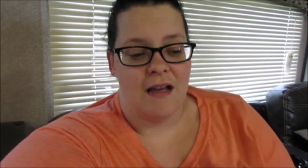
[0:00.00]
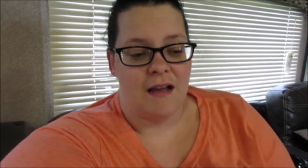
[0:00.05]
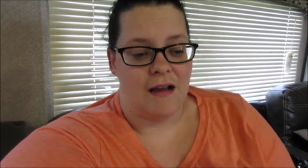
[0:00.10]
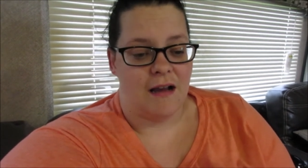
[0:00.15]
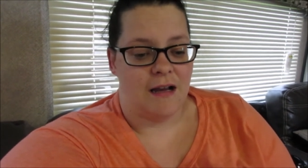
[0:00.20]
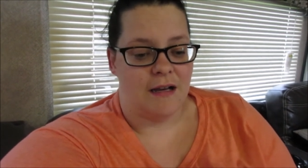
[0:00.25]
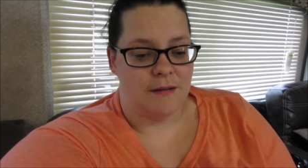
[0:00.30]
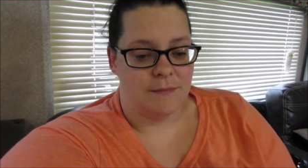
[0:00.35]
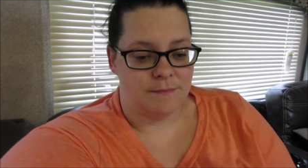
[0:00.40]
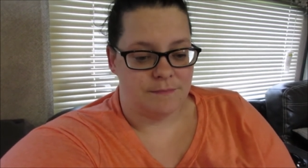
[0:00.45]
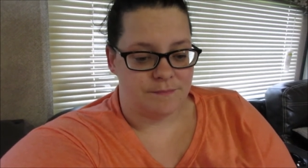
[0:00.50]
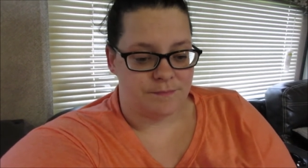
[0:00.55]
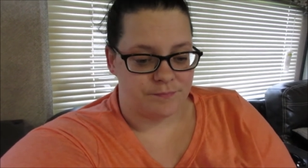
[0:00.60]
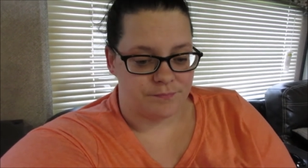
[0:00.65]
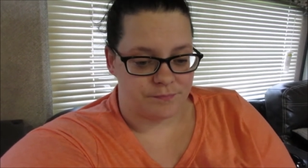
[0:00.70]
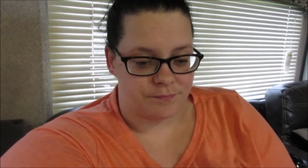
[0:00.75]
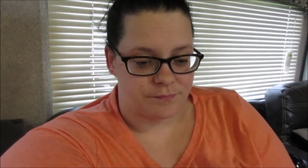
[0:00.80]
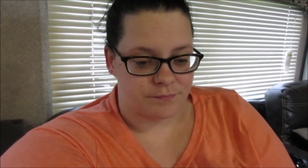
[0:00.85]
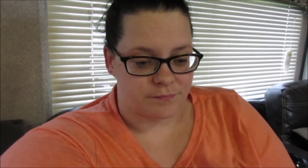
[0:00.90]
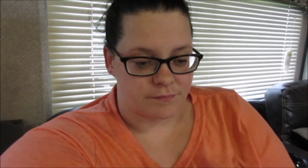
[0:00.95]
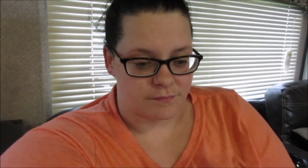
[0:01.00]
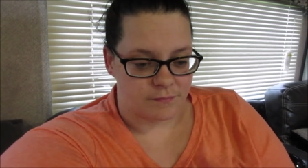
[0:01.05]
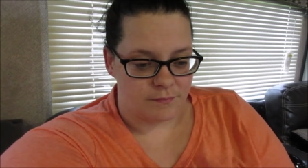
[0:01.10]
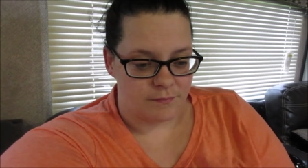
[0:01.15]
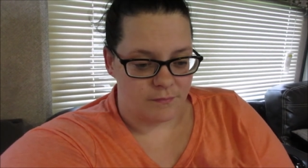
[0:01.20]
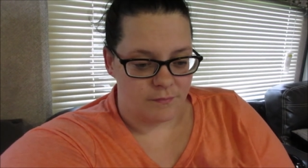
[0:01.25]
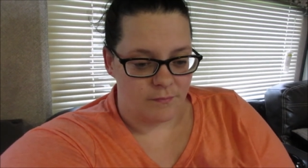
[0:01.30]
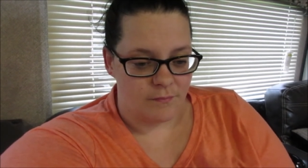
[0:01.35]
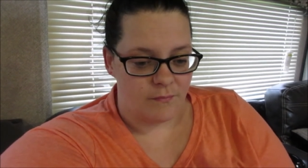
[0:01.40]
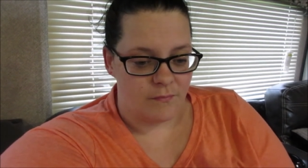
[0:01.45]
Um,
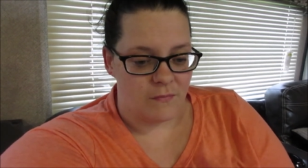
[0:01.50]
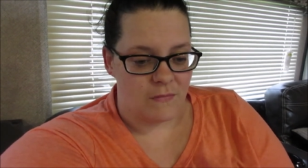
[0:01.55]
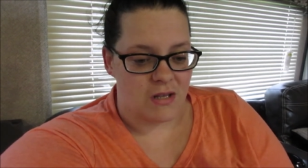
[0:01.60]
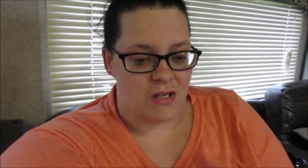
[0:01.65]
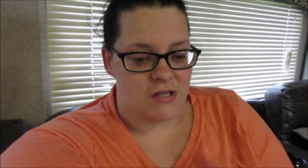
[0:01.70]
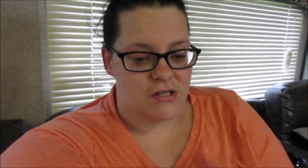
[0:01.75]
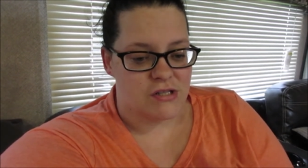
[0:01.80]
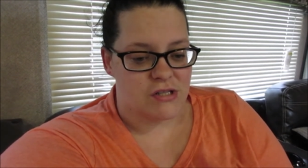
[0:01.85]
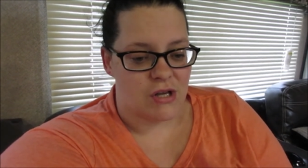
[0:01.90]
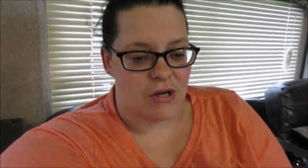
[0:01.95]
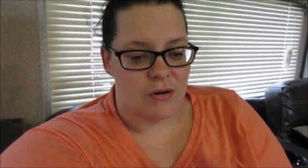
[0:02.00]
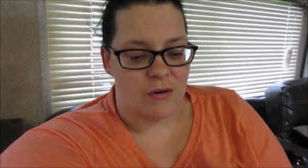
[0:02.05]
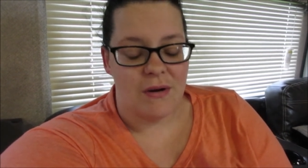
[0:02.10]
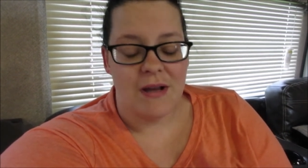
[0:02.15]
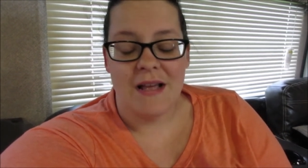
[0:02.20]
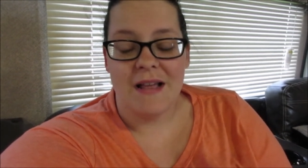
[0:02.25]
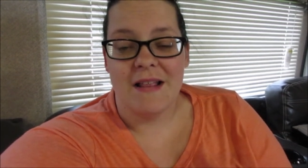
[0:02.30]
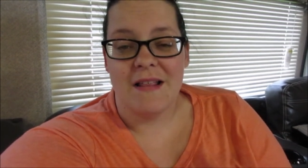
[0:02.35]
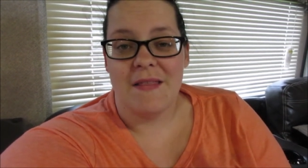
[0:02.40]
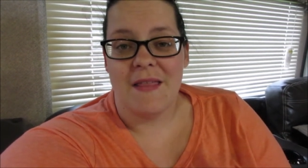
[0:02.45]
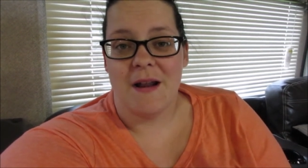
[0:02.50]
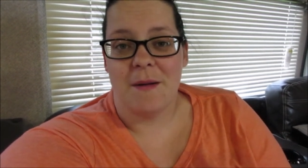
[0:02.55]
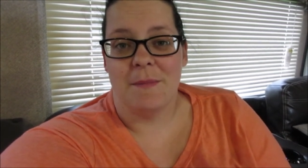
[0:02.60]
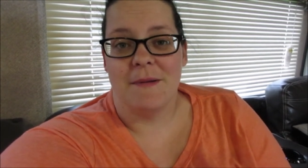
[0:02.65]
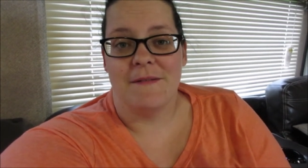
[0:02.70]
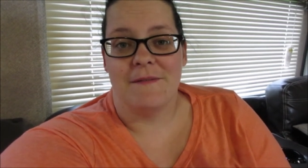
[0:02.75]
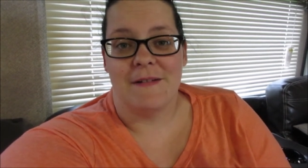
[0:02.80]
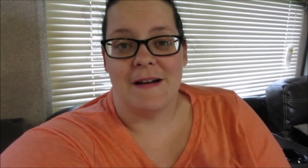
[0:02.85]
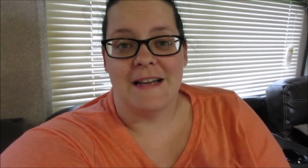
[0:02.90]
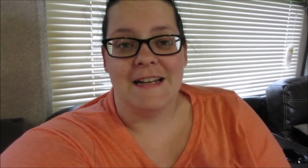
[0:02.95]
so that'll
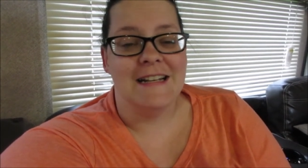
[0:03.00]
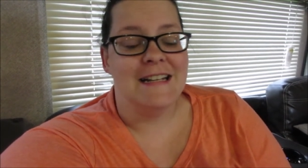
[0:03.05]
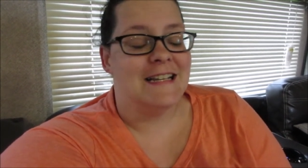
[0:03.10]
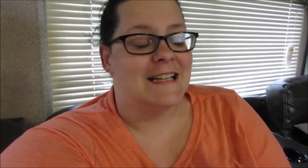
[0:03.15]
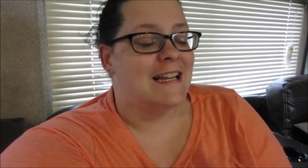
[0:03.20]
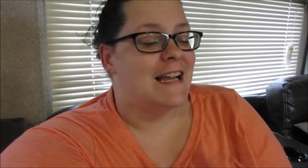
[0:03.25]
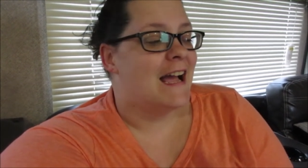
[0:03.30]
be fun.